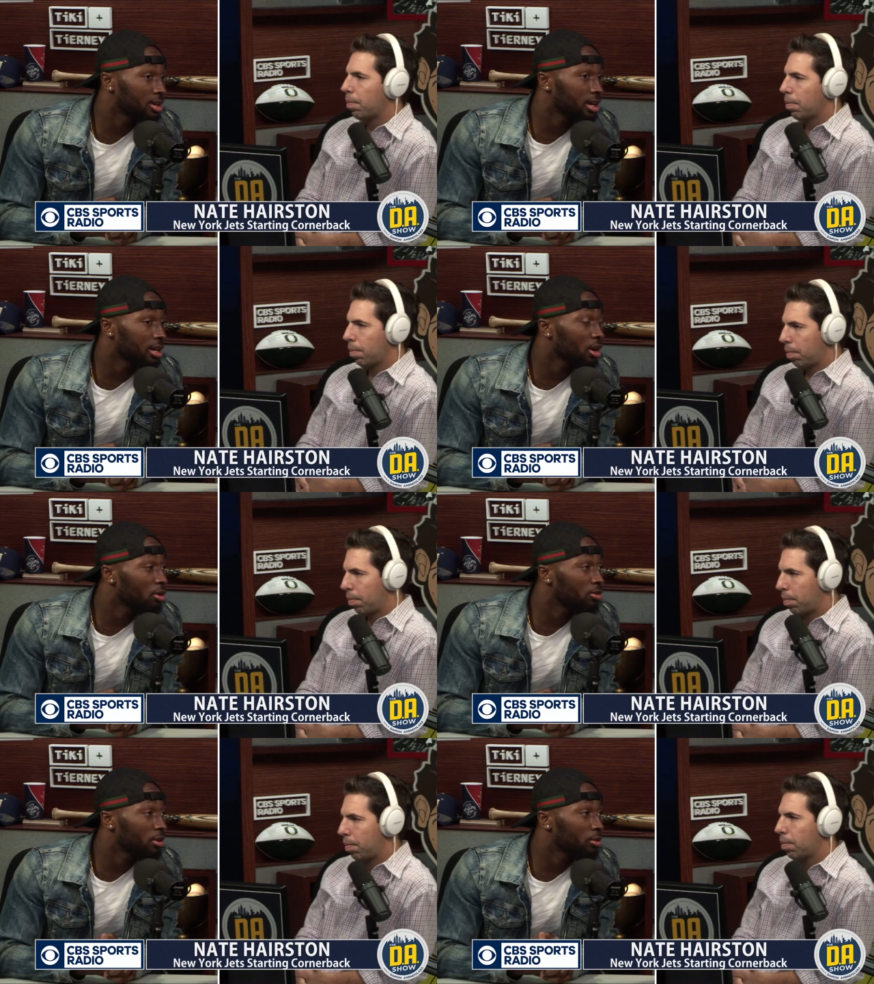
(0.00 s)
Speaker 1: and and
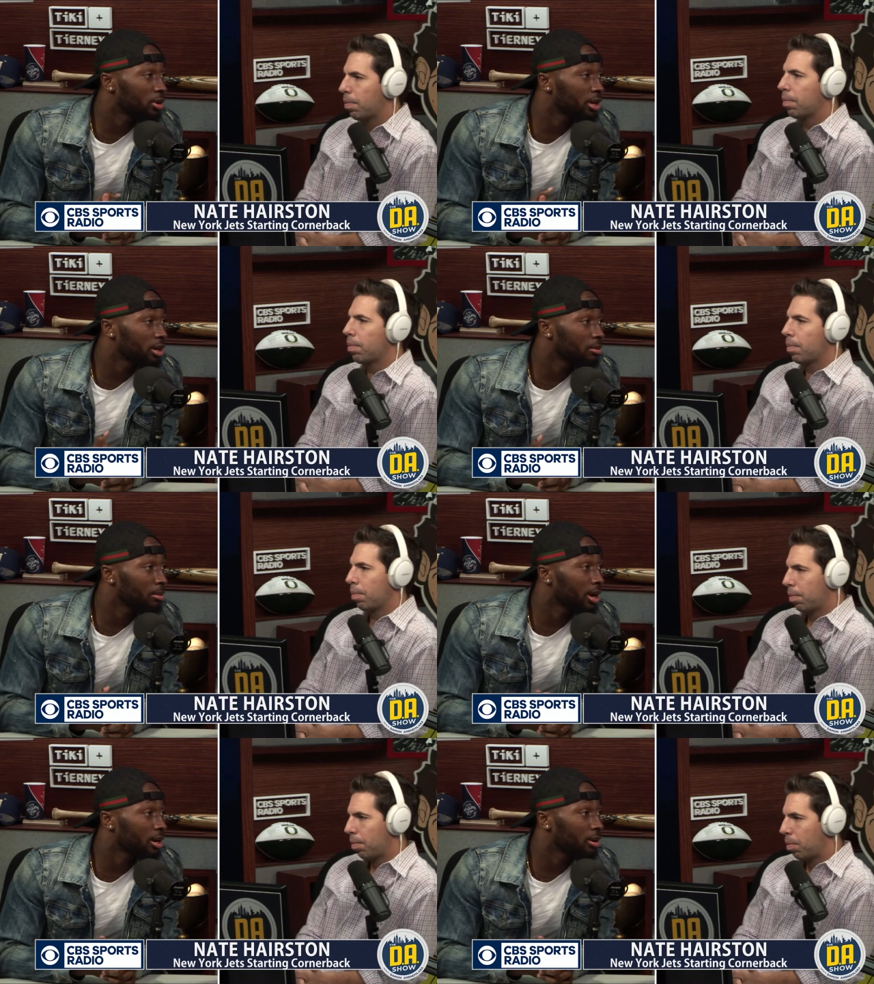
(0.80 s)
hopefully we'll get him
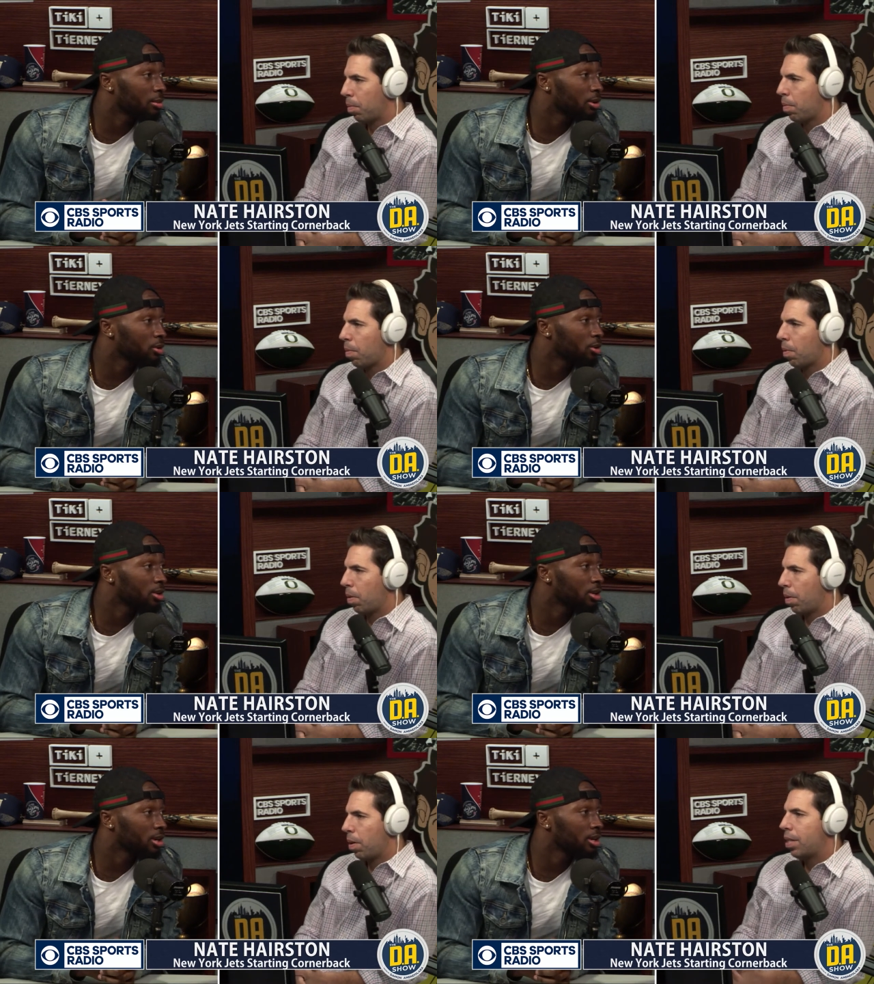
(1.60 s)
back up and going.
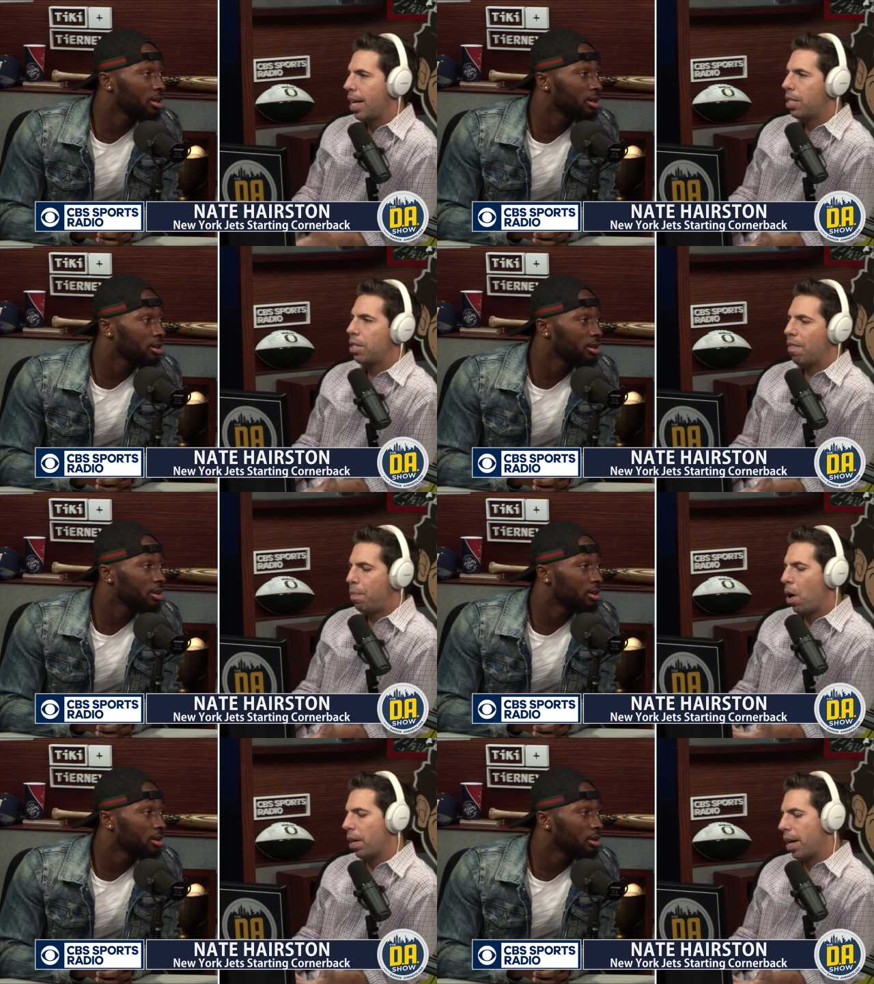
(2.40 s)
Speaker 2: Because that's a tough
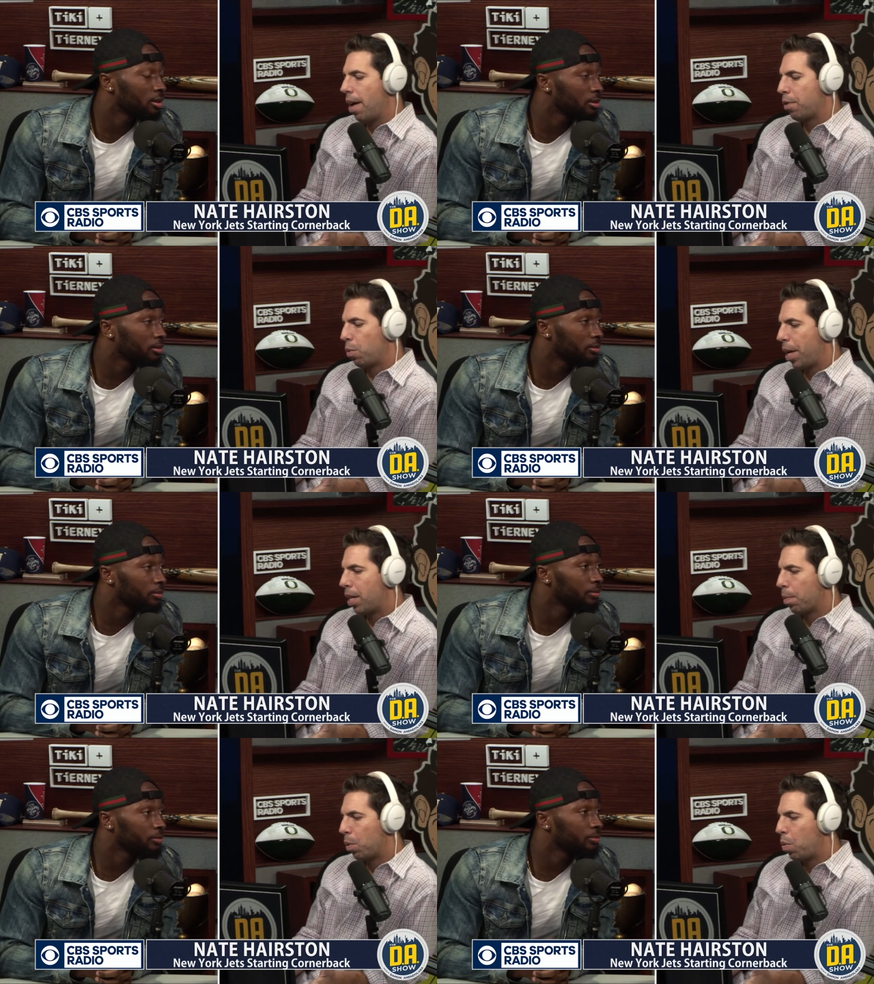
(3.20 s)
part. After week
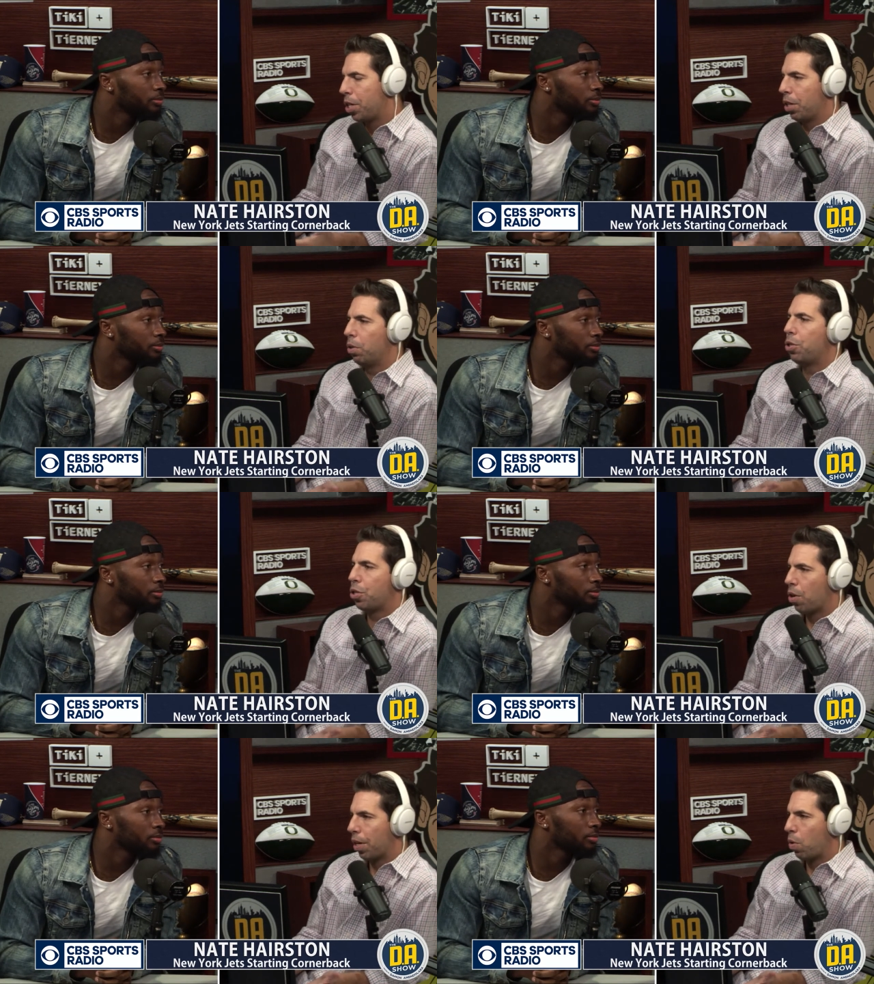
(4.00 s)
number one, you lose your
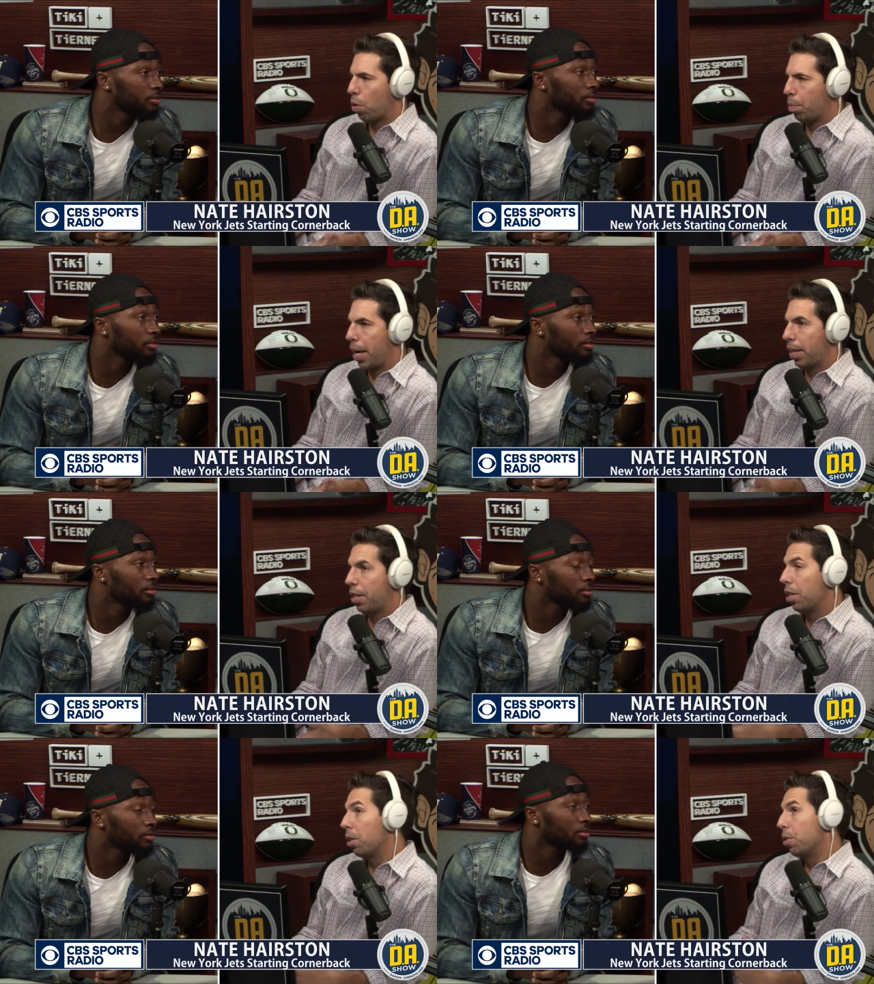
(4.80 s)
starting quarterback, then
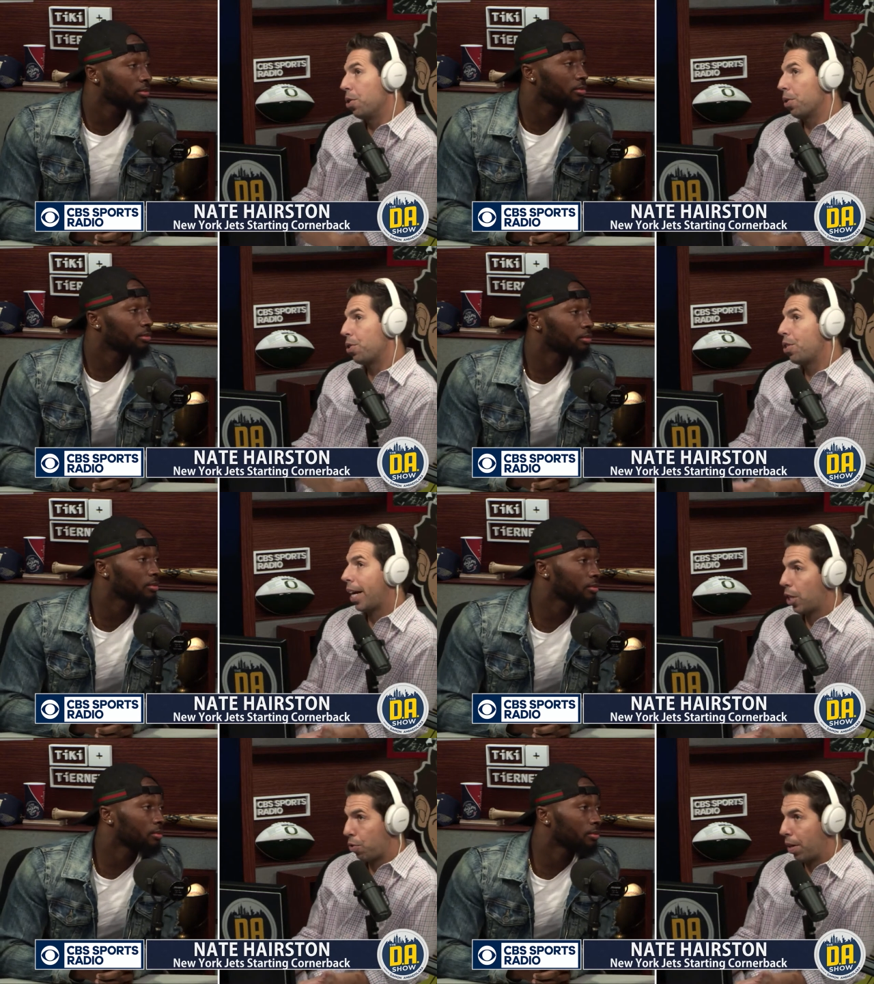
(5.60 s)
you lose your
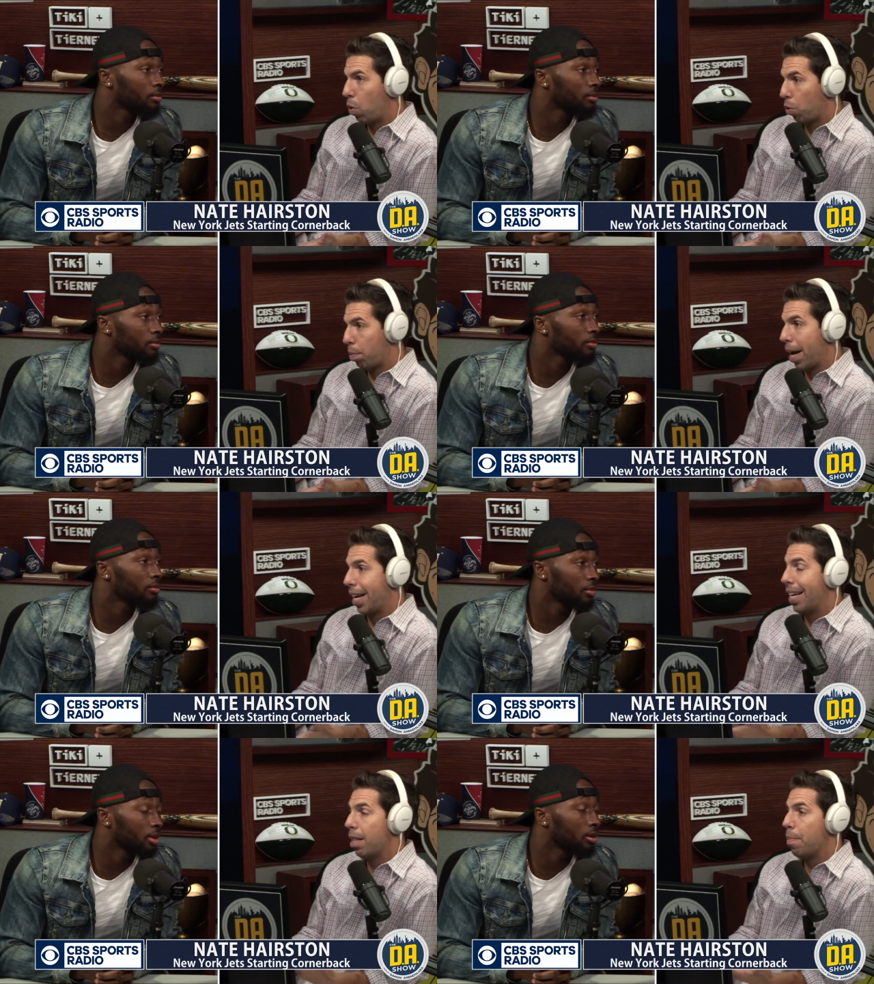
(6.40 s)
second string quarterback
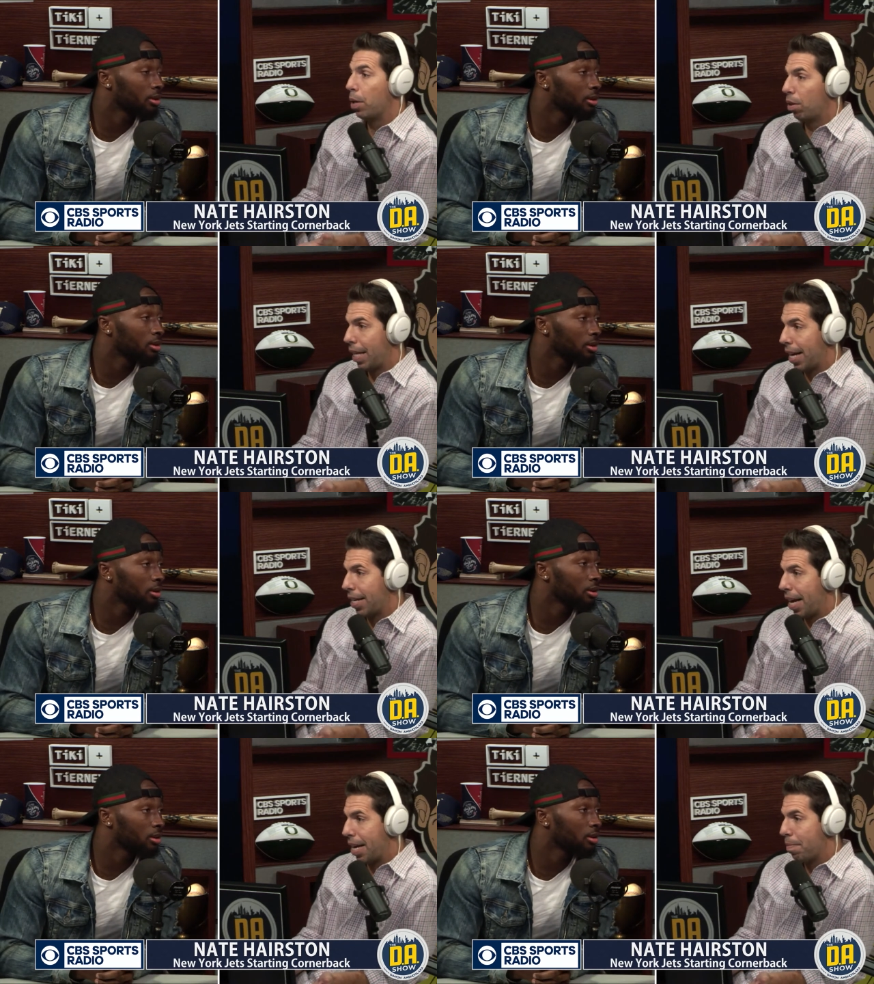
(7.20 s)
in the middle of that
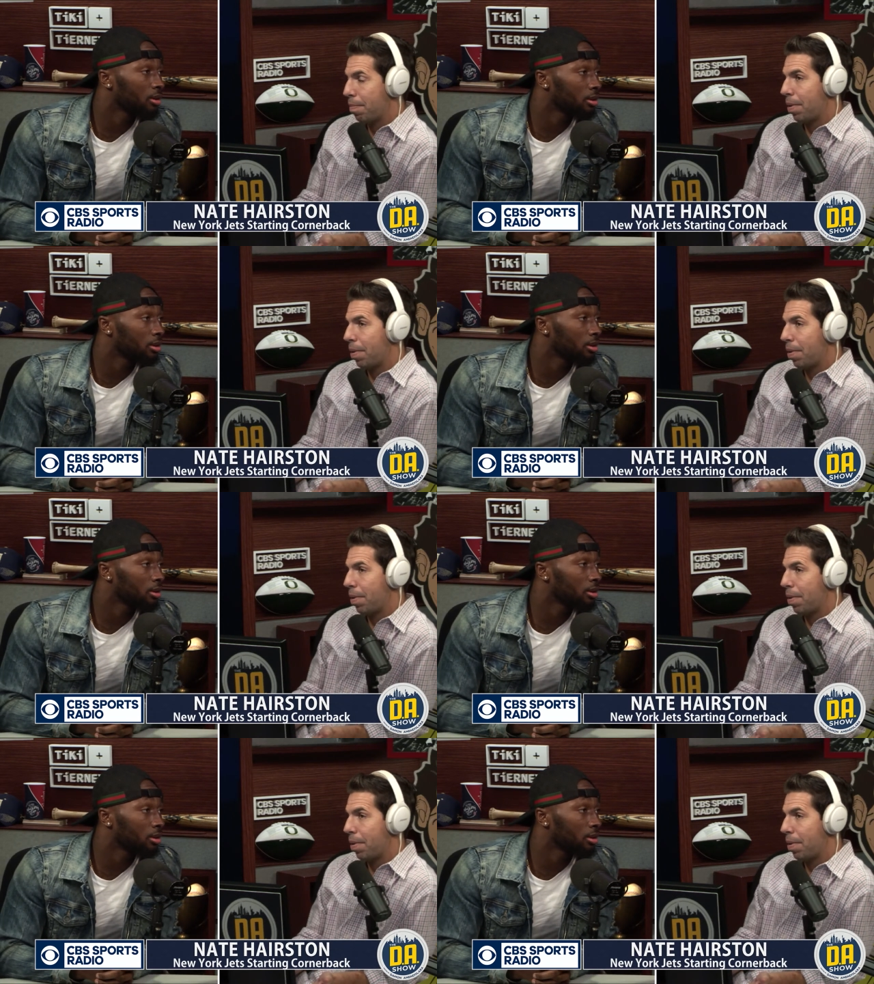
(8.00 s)
game,